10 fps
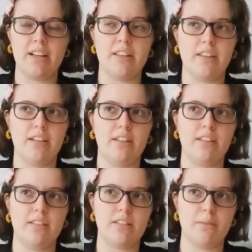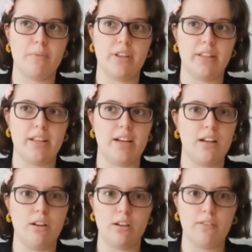and I think it's something that
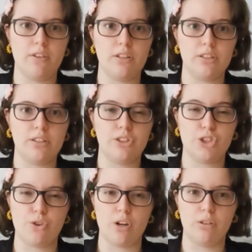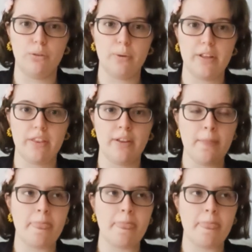a lot of us struggle with,